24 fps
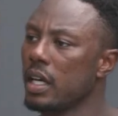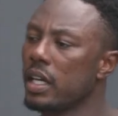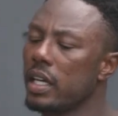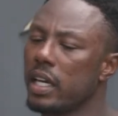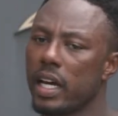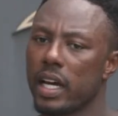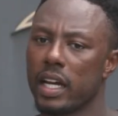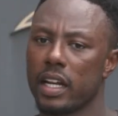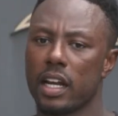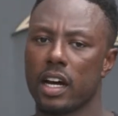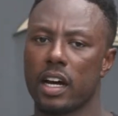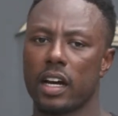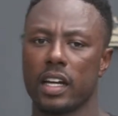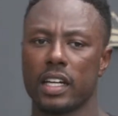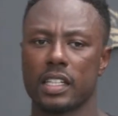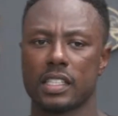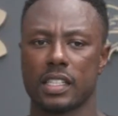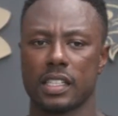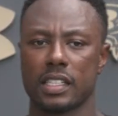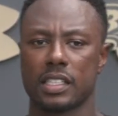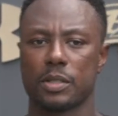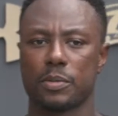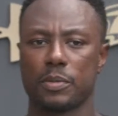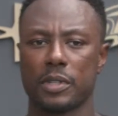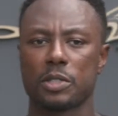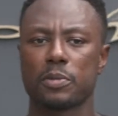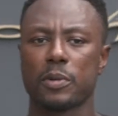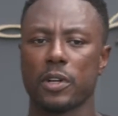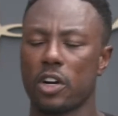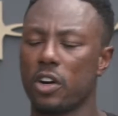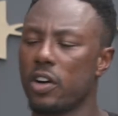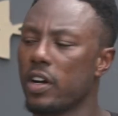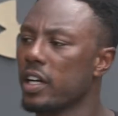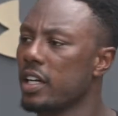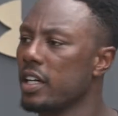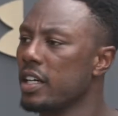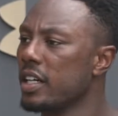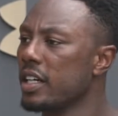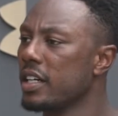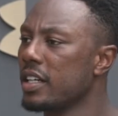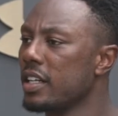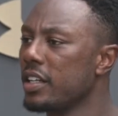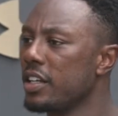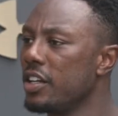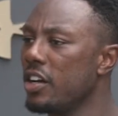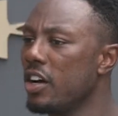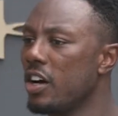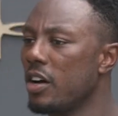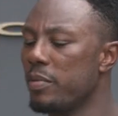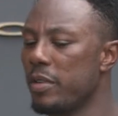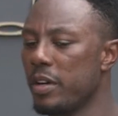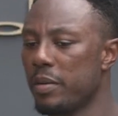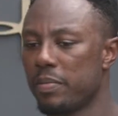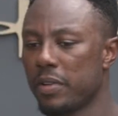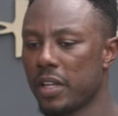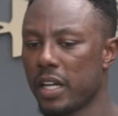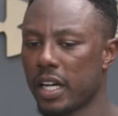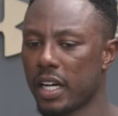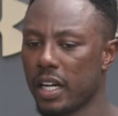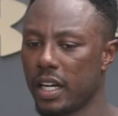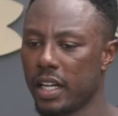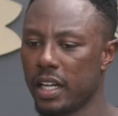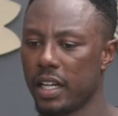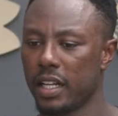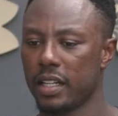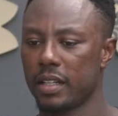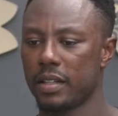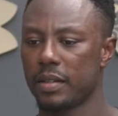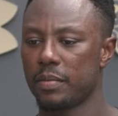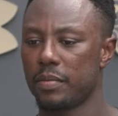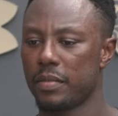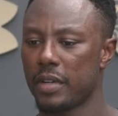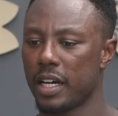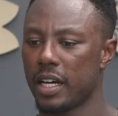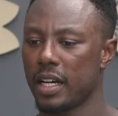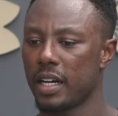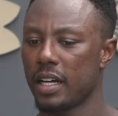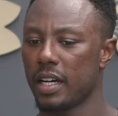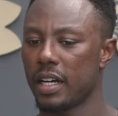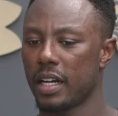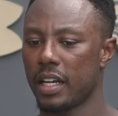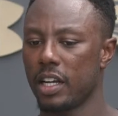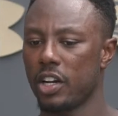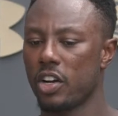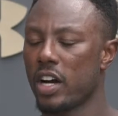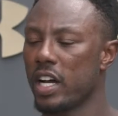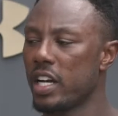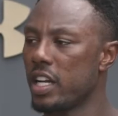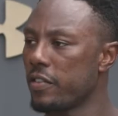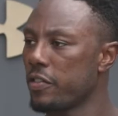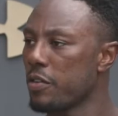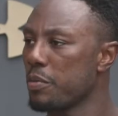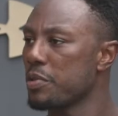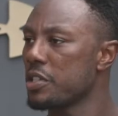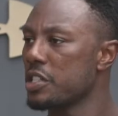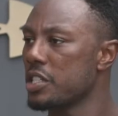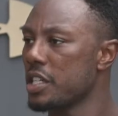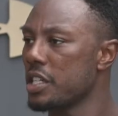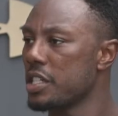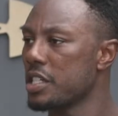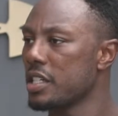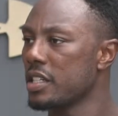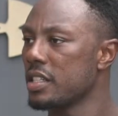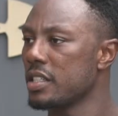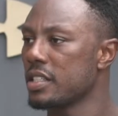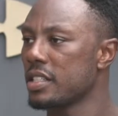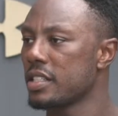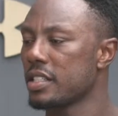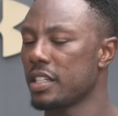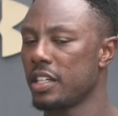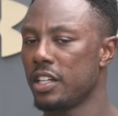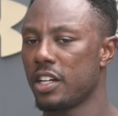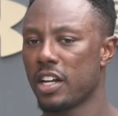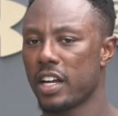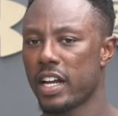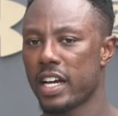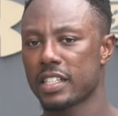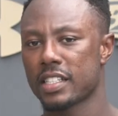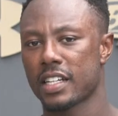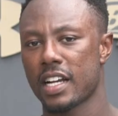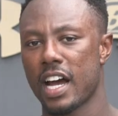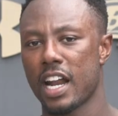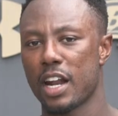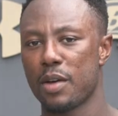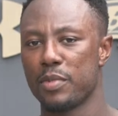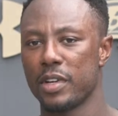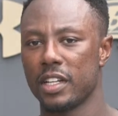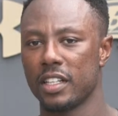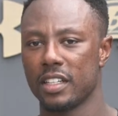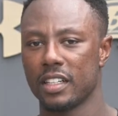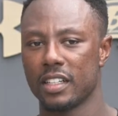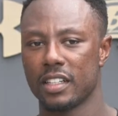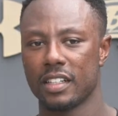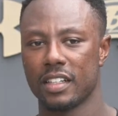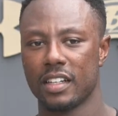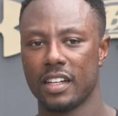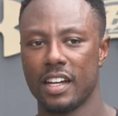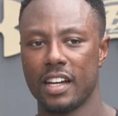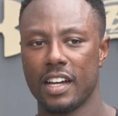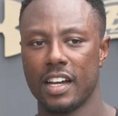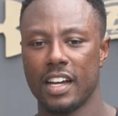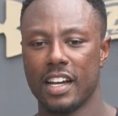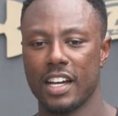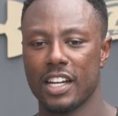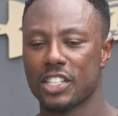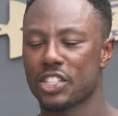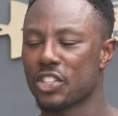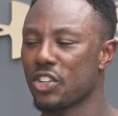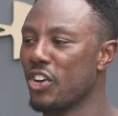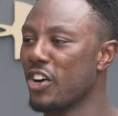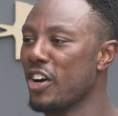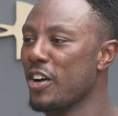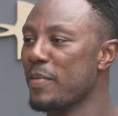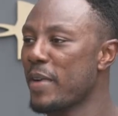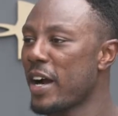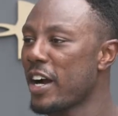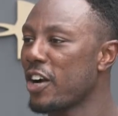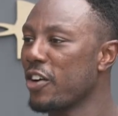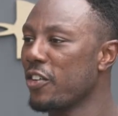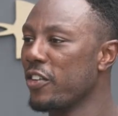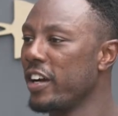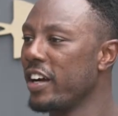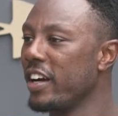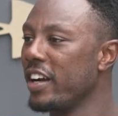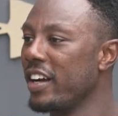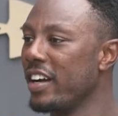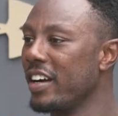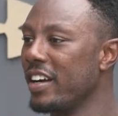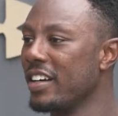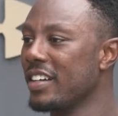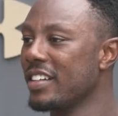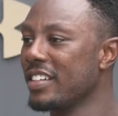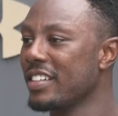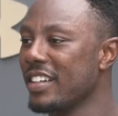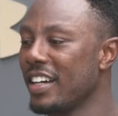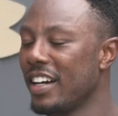Yeah, no, it's been going good. You know, I've been plugging in, at different positions. You know, that's kind of been the story of my career here.